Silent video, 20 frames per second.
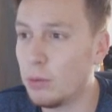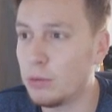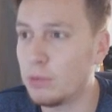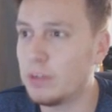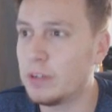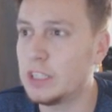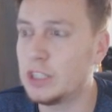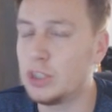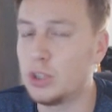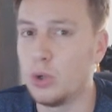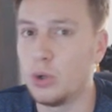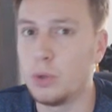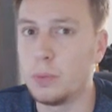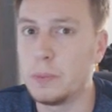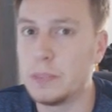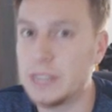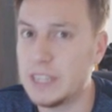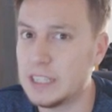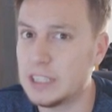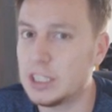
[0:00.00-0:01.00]
I'm not really sure.
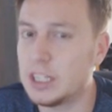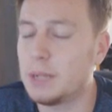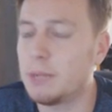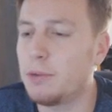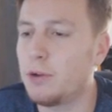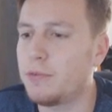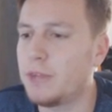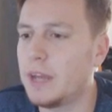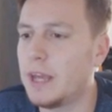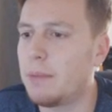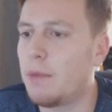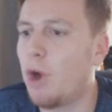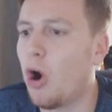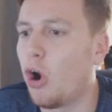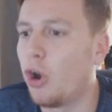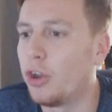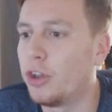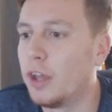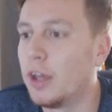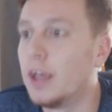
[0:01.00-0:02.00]
Potentially moving him
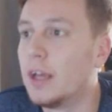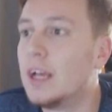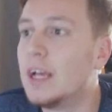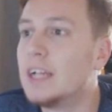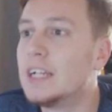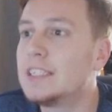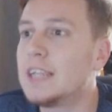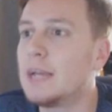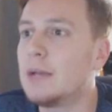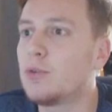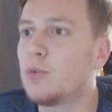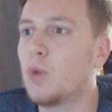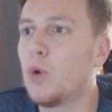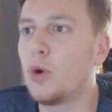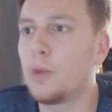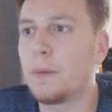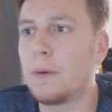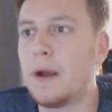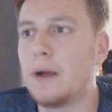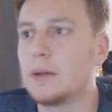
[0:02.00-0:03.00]
on. James
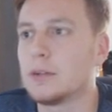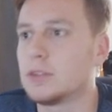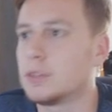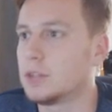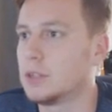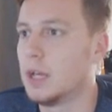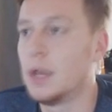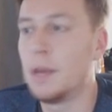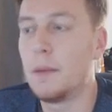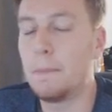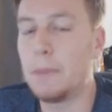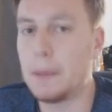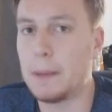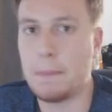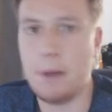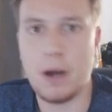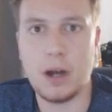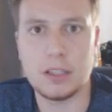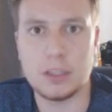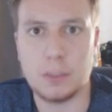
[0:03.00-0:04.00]
Ward-Prowse. Big
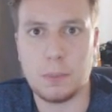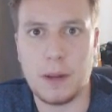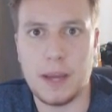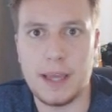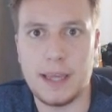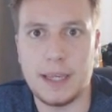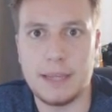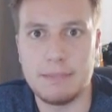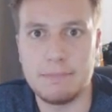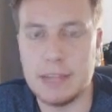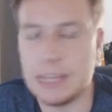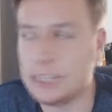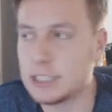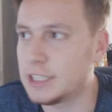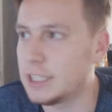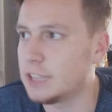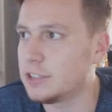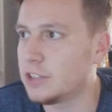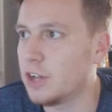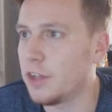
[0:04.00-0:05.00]
part to play next
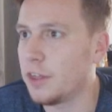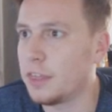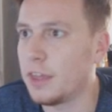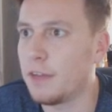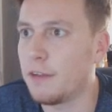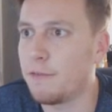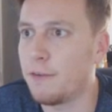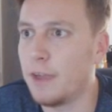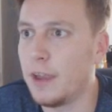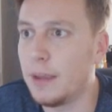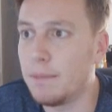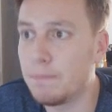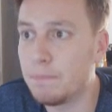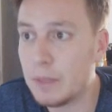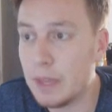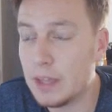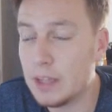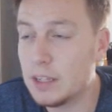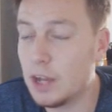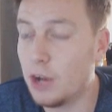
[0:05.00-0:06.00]
season, I think, for him.
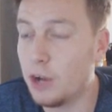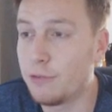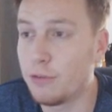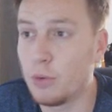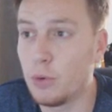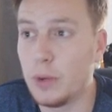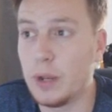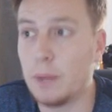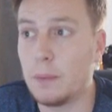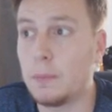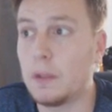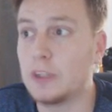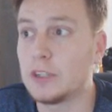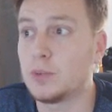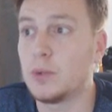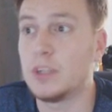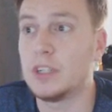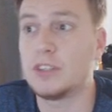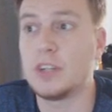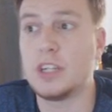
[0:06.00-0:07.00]
Overall went up
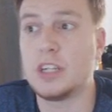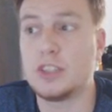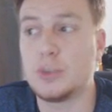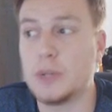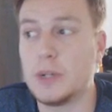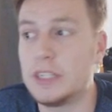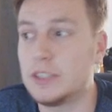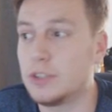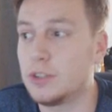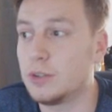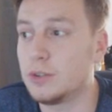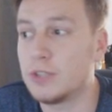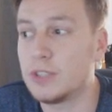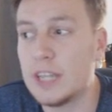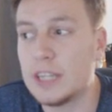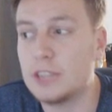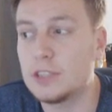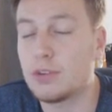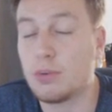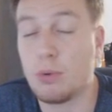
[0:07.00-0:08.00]
+1. He's only 22.
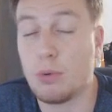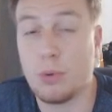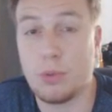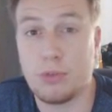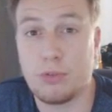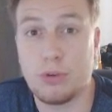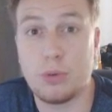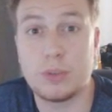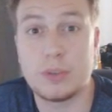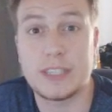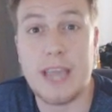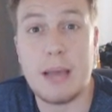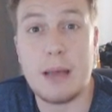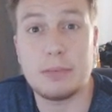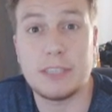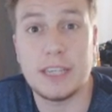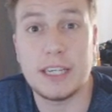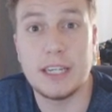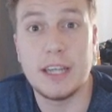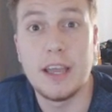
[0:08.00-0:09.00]
Saints through and through. Was
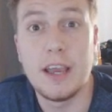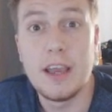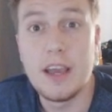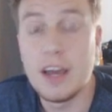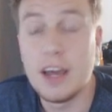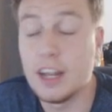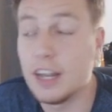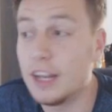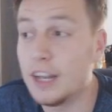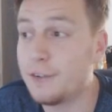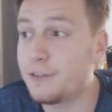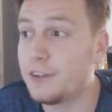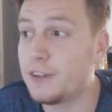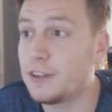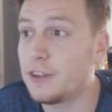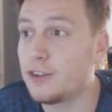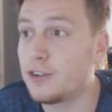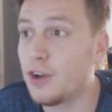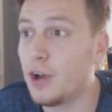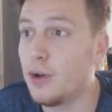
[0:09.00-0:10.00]
captain and
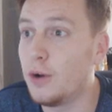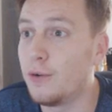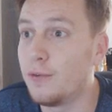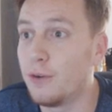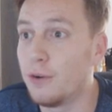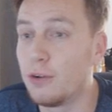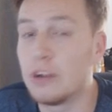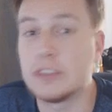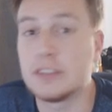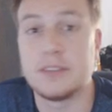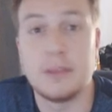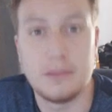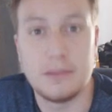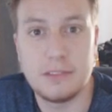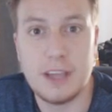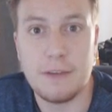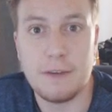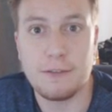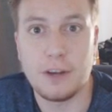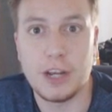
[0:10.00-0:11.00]
lifted the title for us.
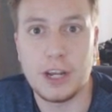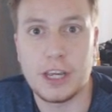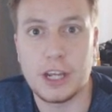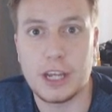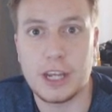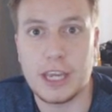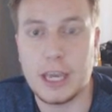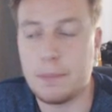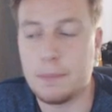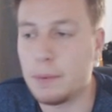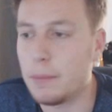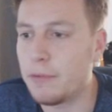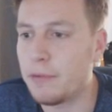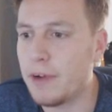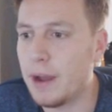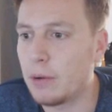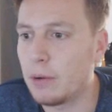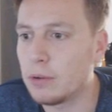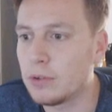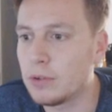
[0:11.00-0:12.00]
Definitely going to keep him
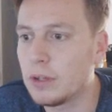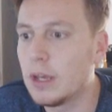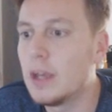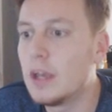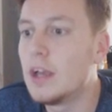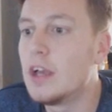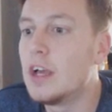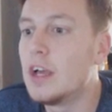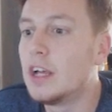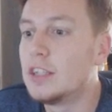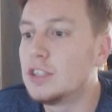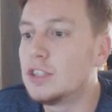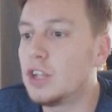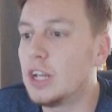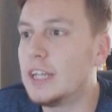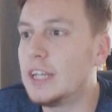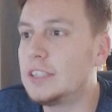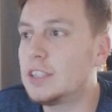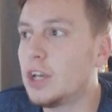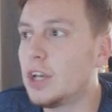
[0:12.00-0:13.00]
around.
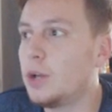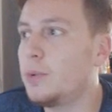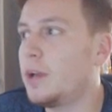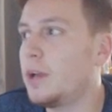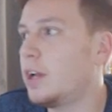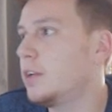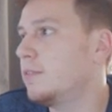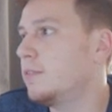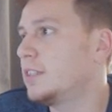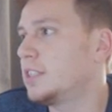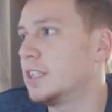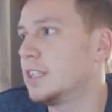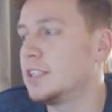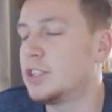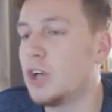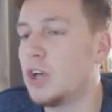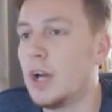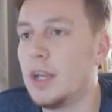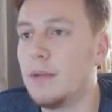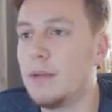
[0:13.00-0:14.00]
Tolisso, we only recently
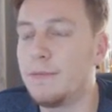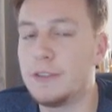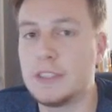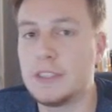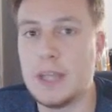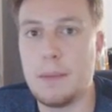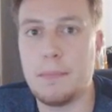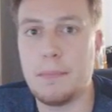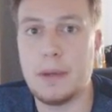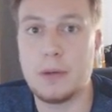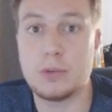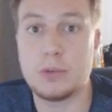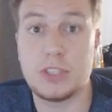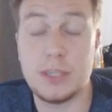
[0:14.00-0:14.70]
signed him for 10 mil.